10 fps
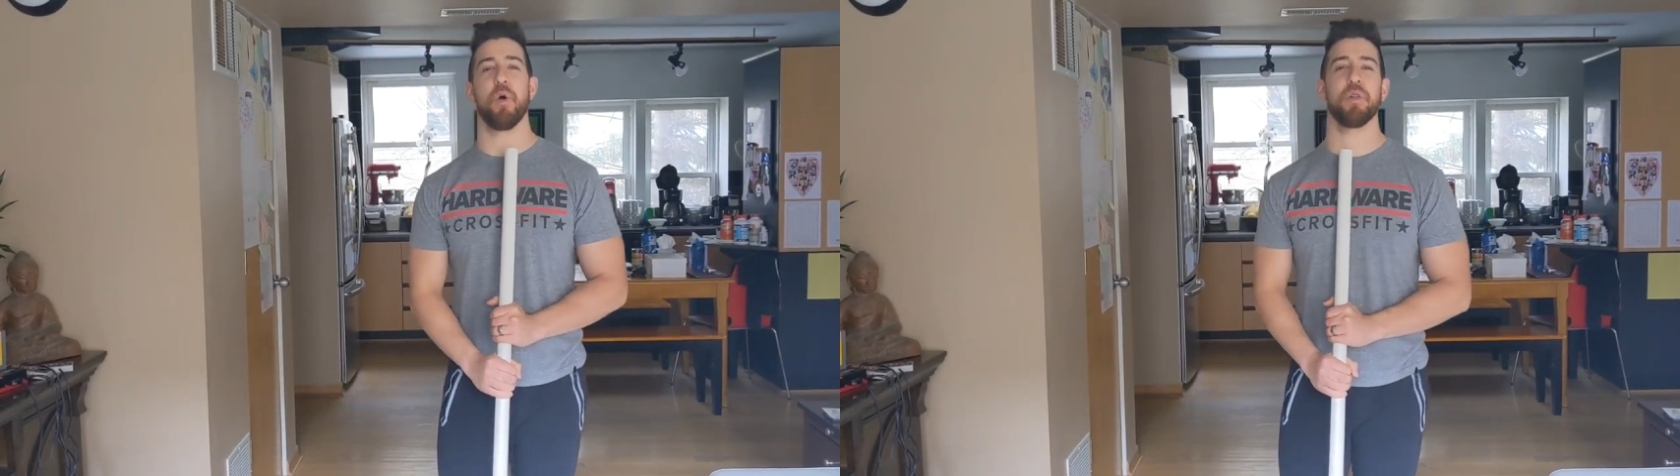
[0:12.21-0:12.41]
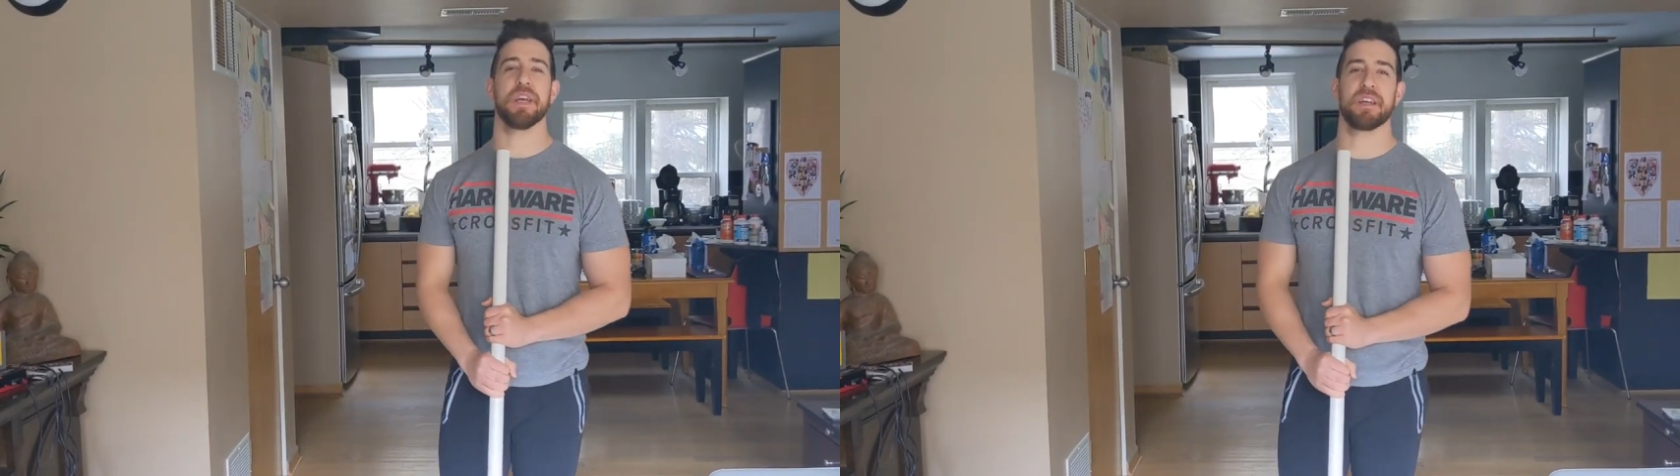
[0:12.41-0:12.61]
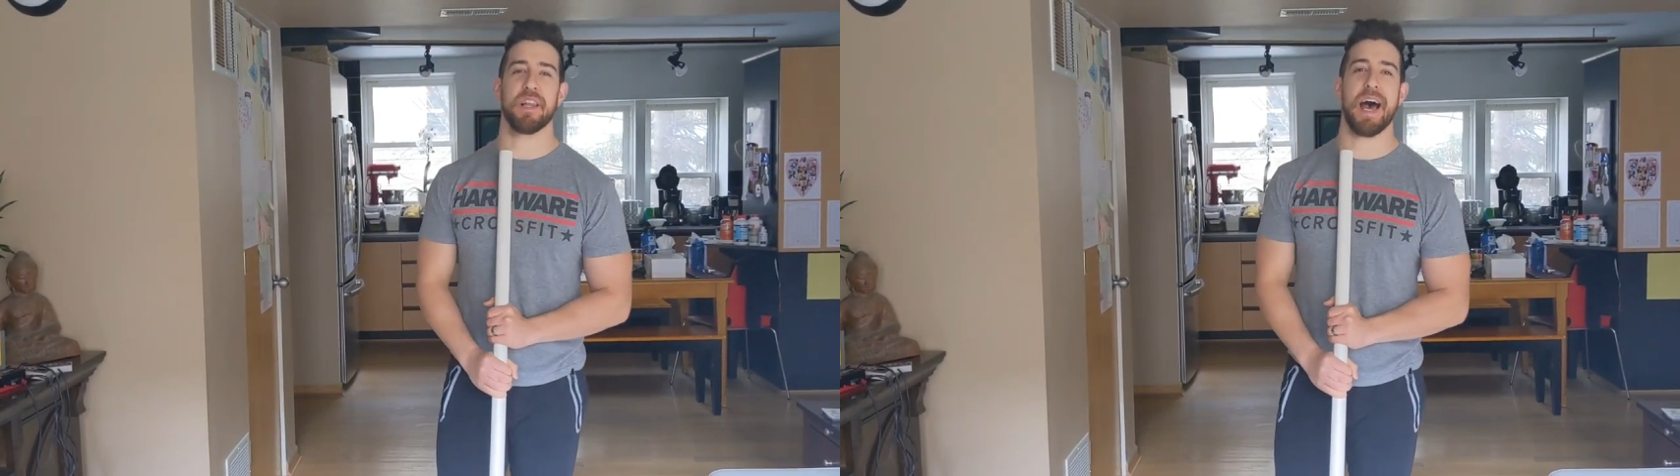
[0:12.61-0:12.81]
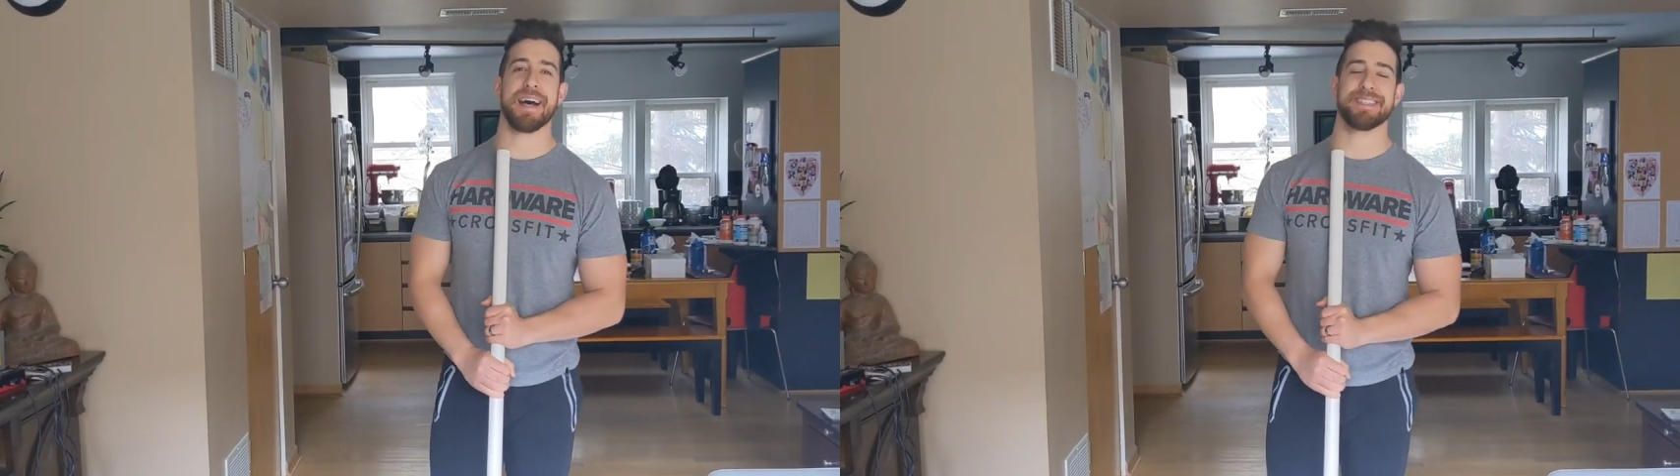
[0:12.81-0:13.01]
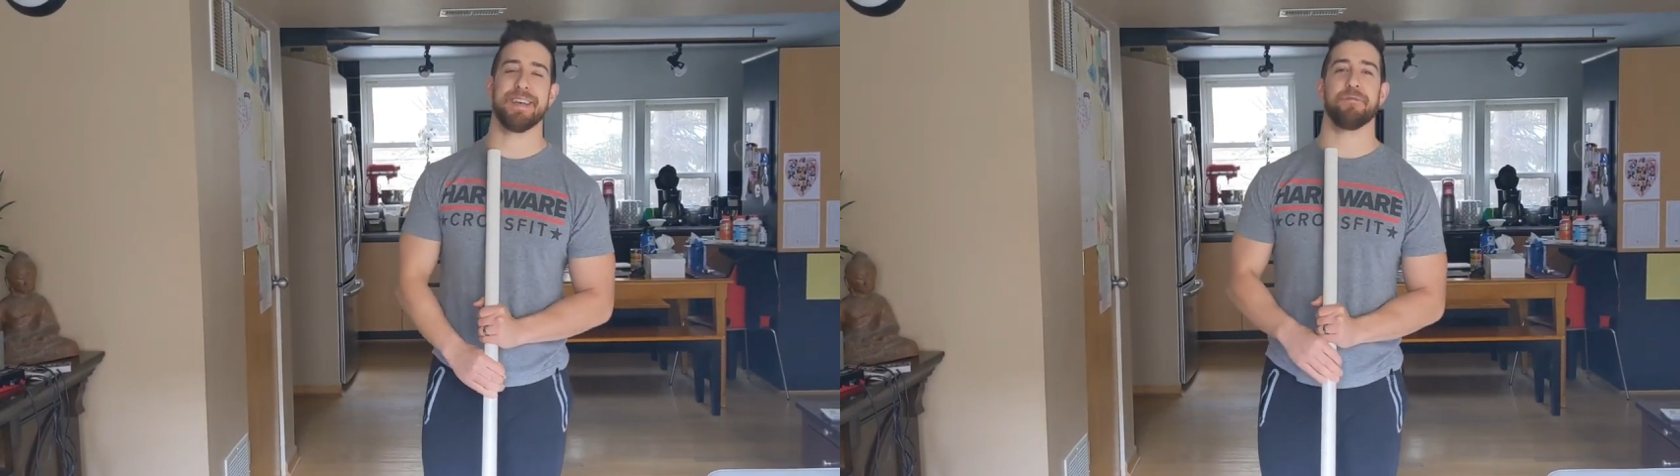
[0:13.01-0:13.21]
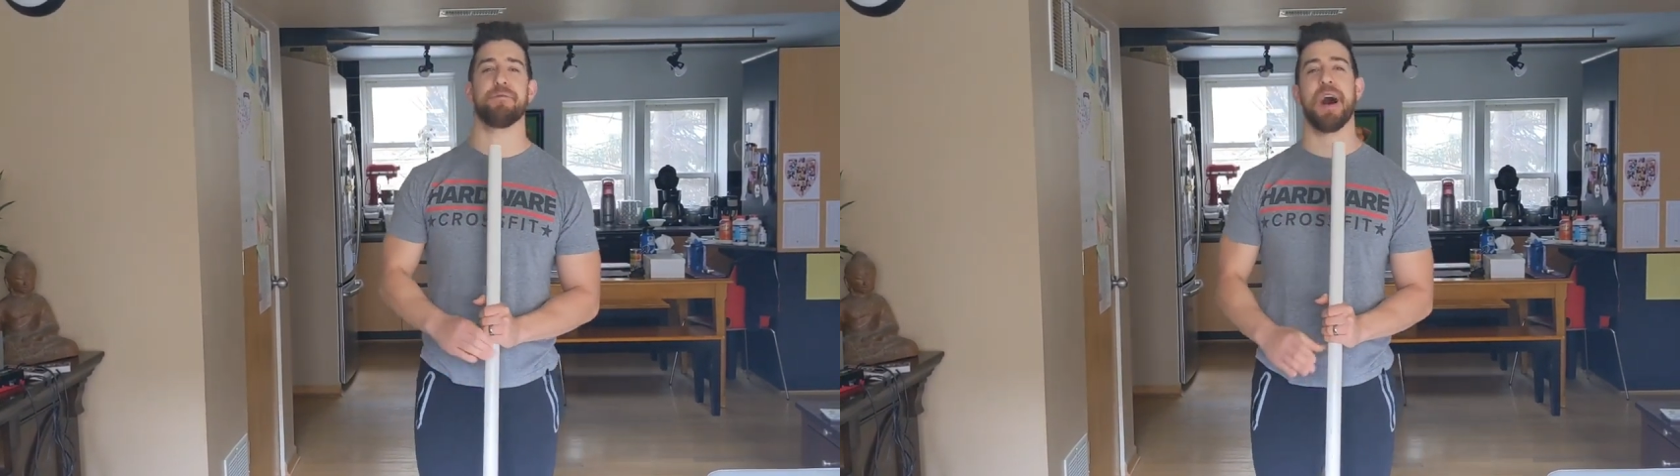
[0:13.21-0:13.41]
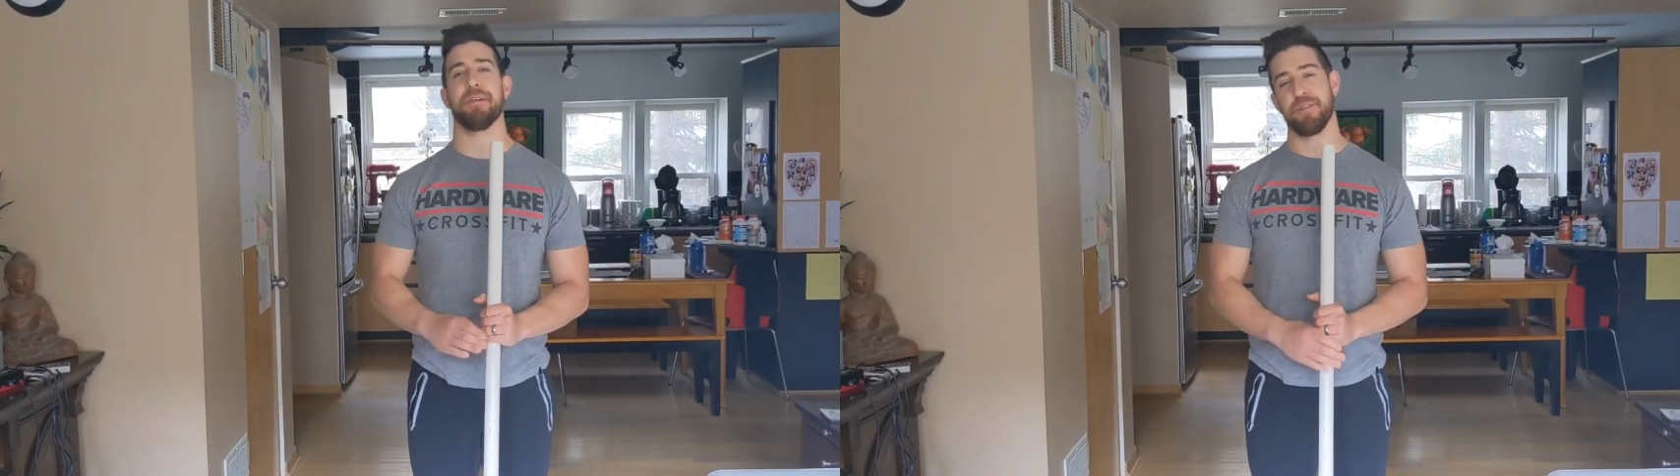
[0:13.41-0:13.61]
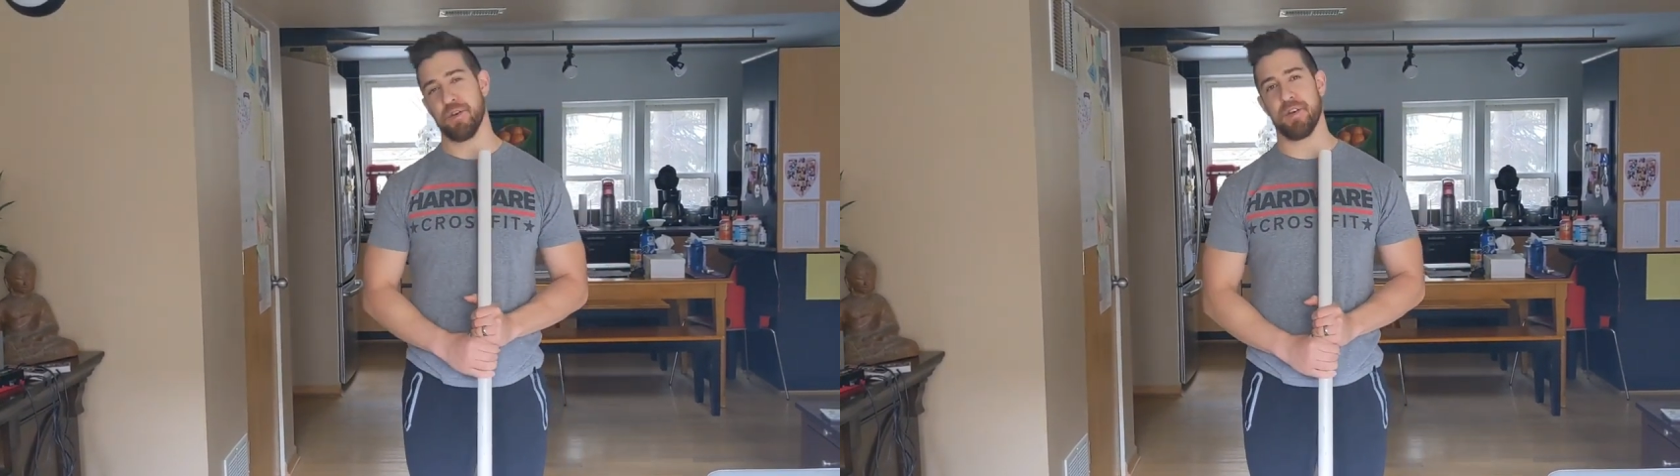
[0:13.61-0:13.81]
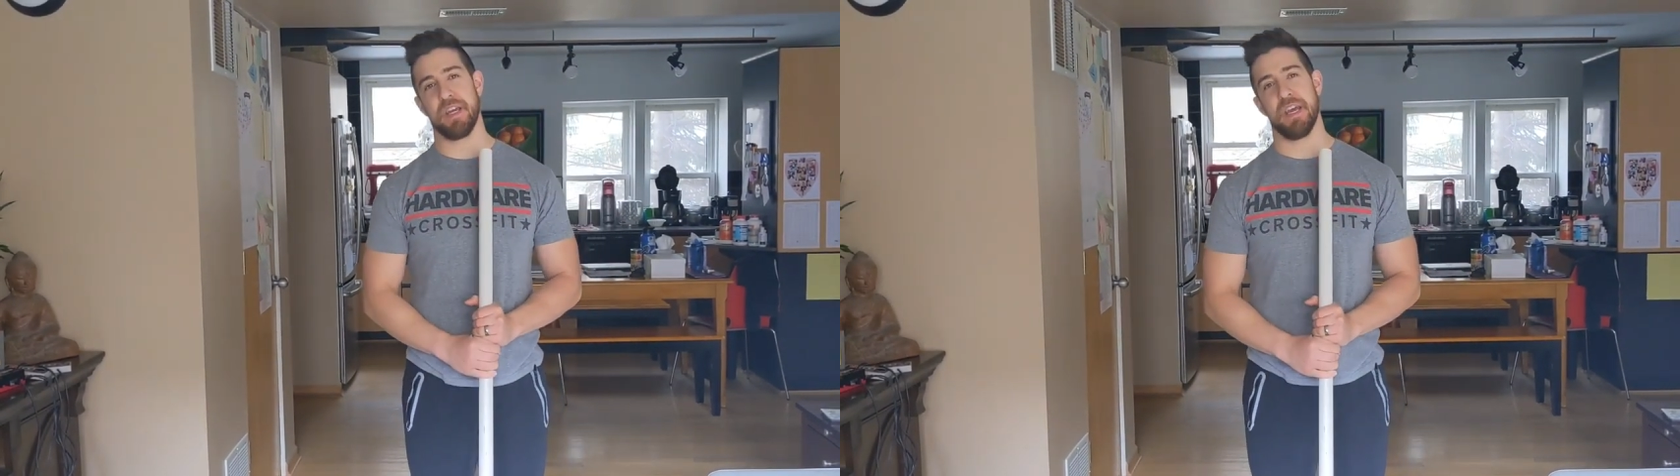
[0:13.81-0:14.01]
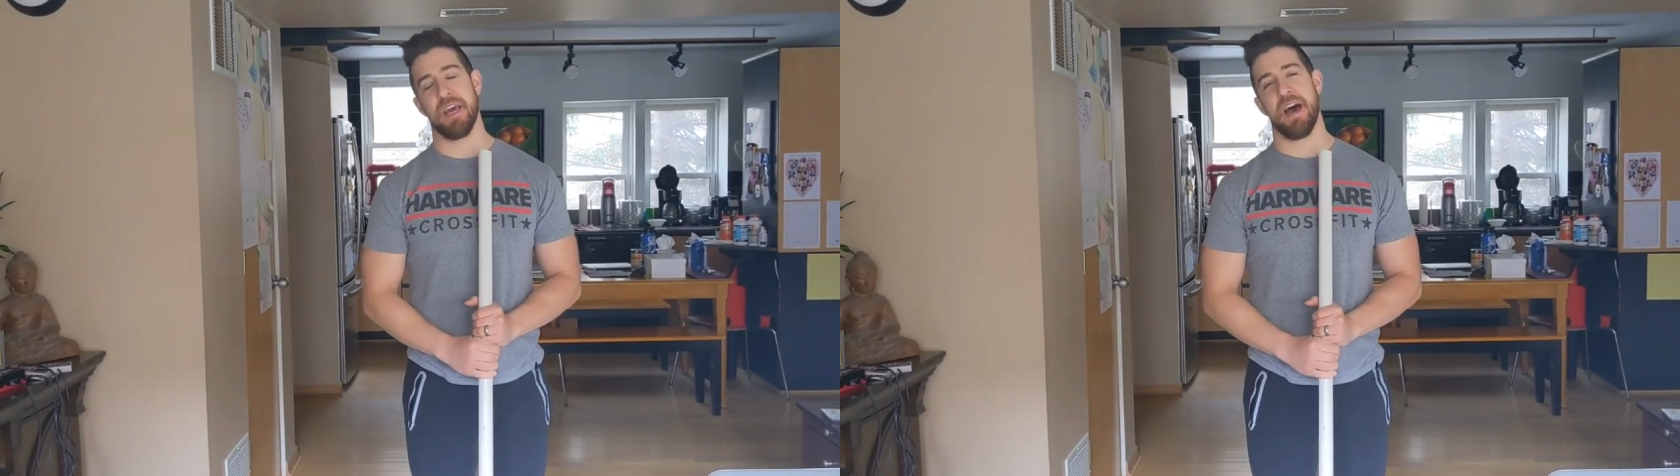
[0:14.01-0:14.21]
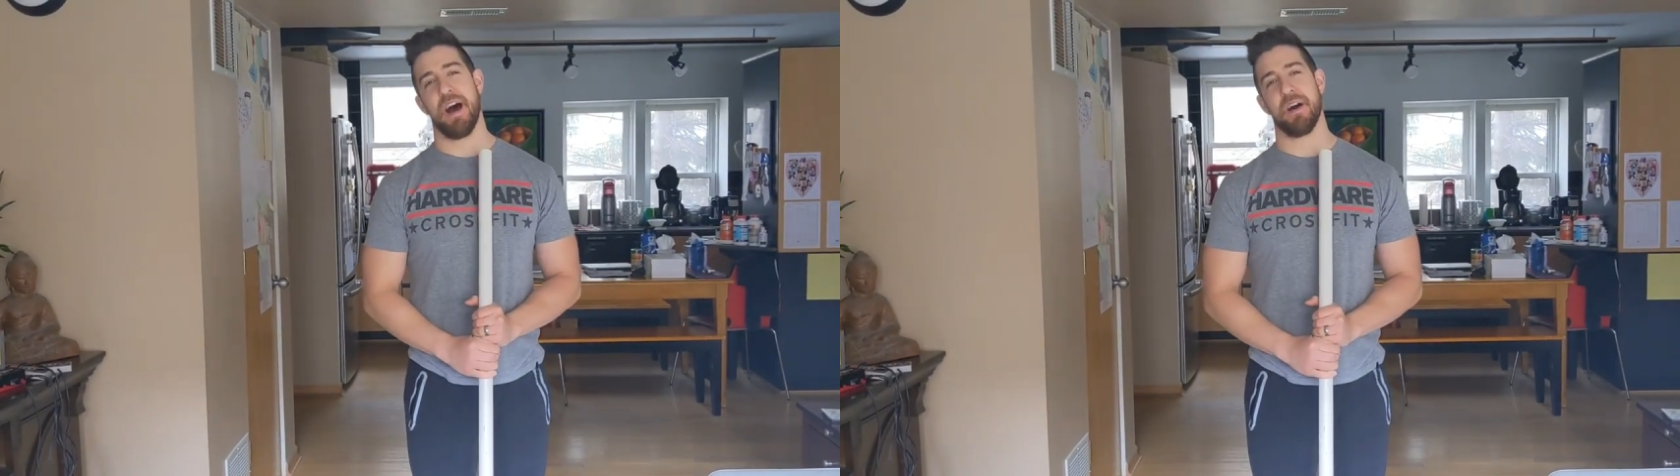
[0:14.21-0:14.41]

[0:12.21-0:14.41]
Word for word: an Oly class at 5.30